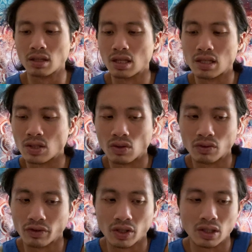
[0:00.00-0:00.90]
this is
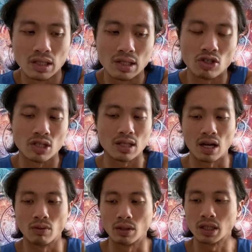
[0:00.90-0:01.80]
over. This is just
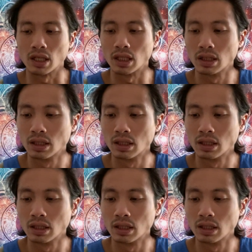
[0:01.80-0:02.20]
not working.